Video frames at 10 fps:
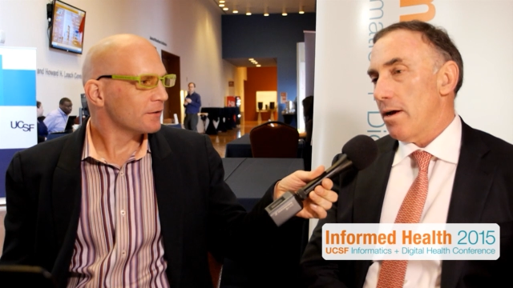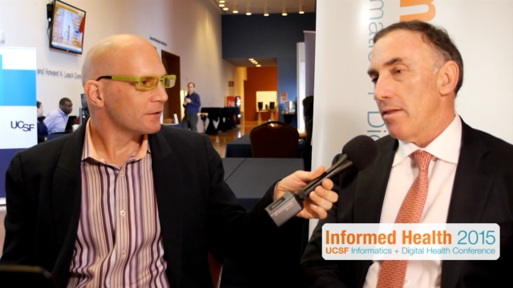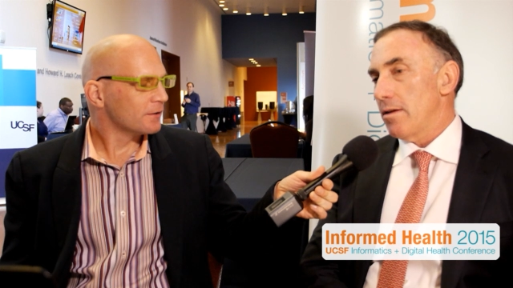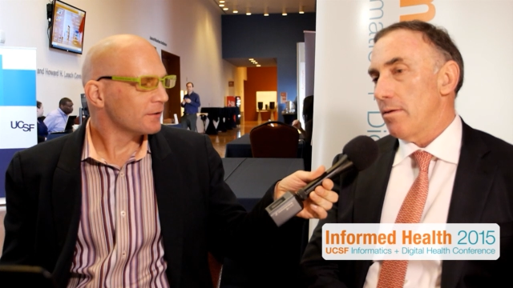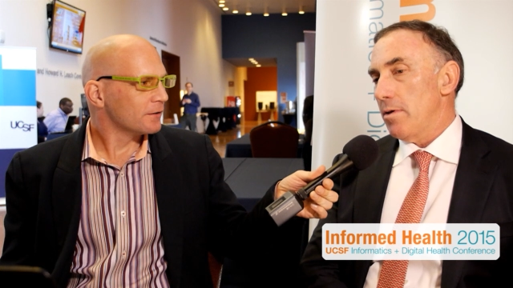
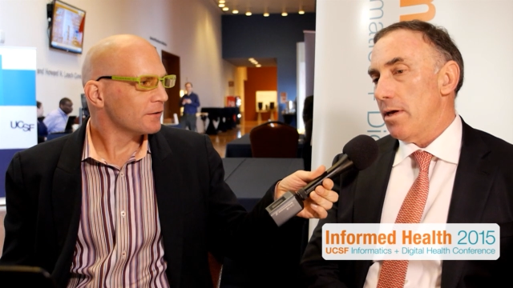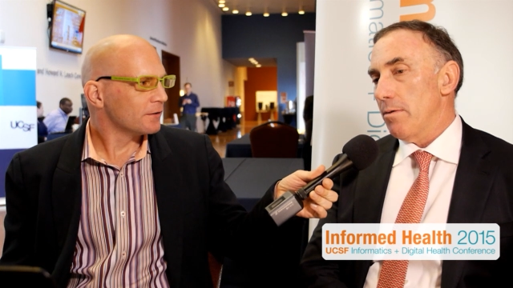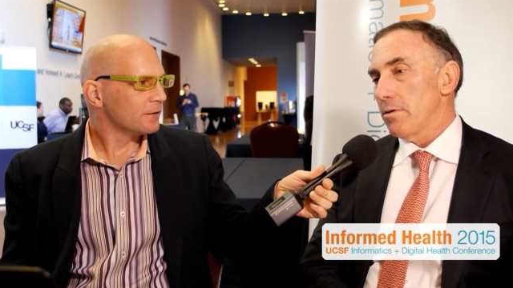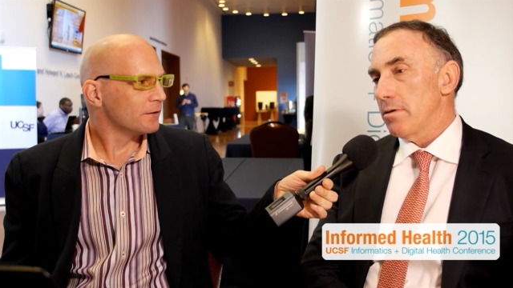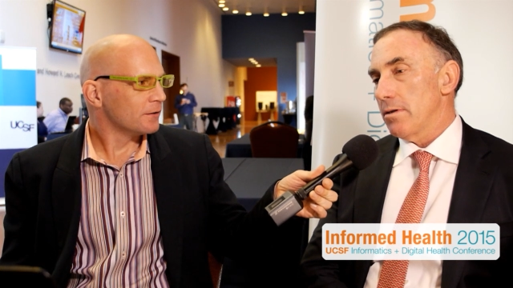Speaker 1: I think to
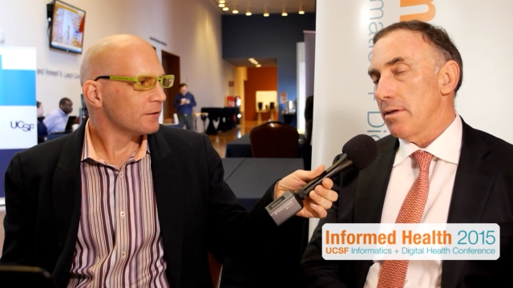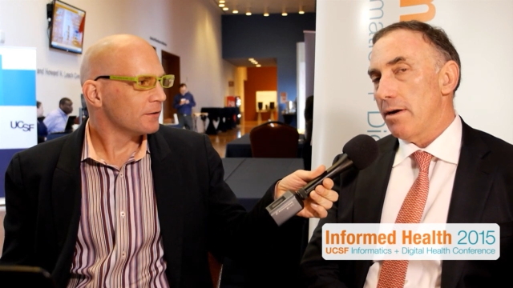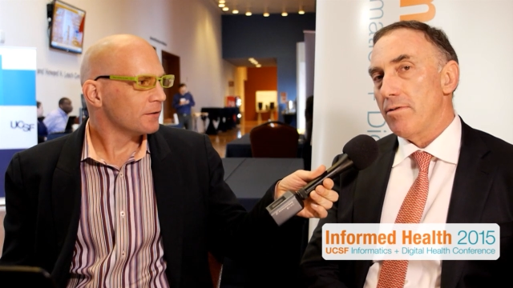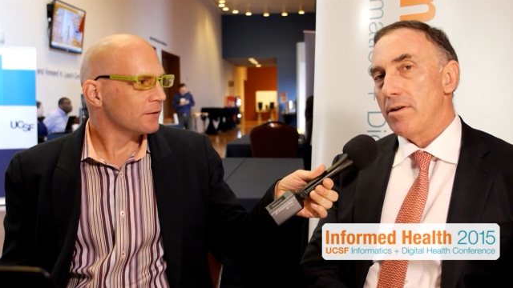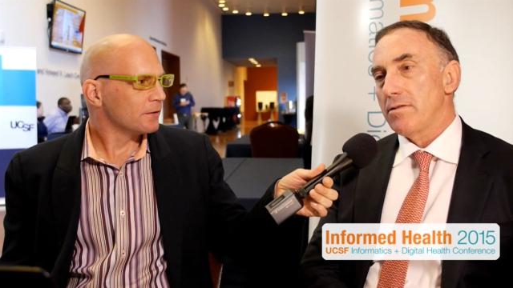be able to
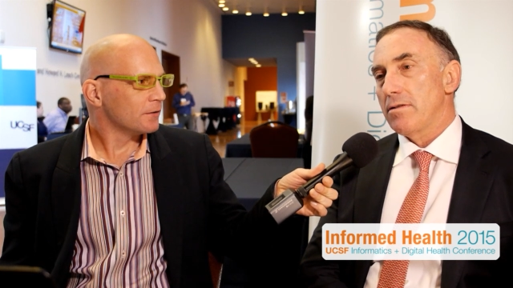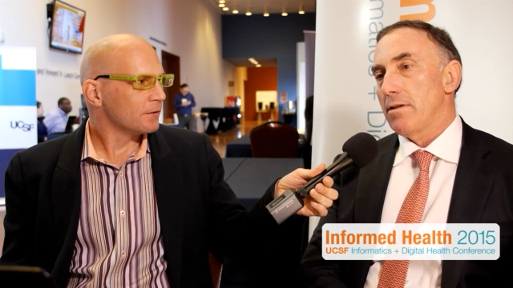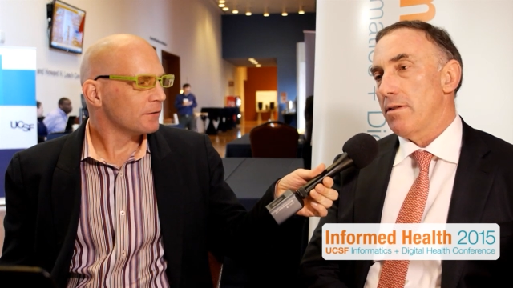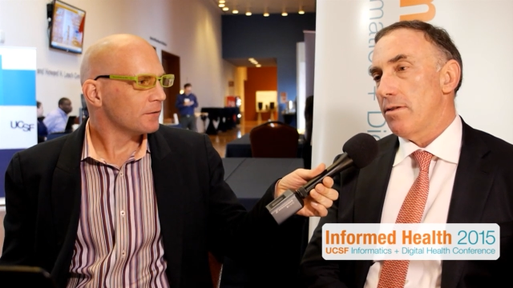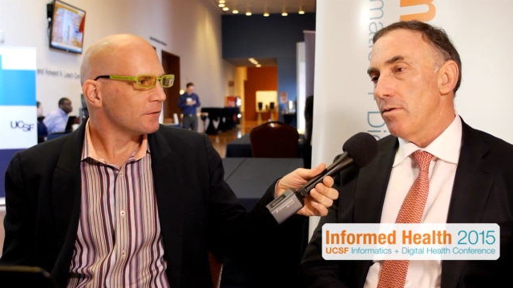leverage
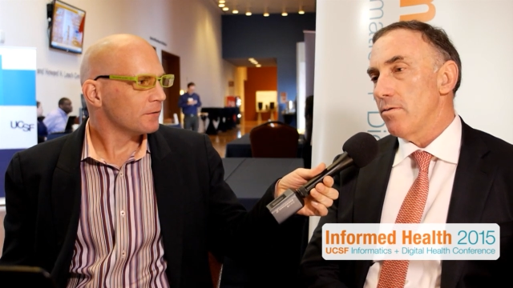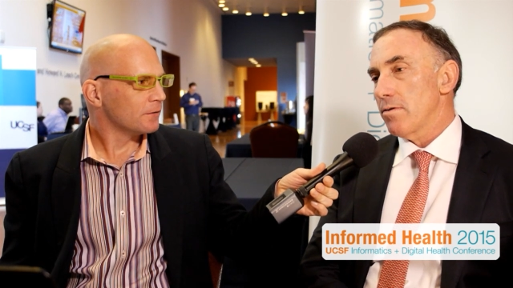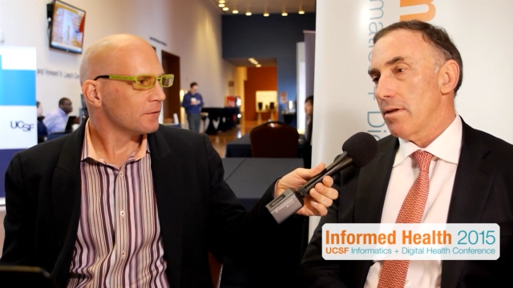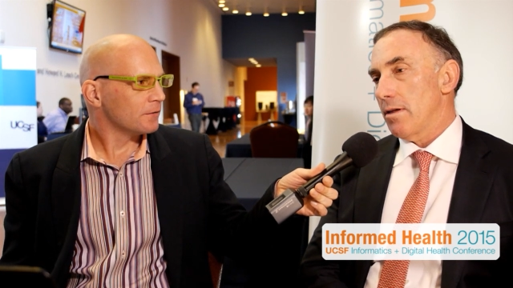those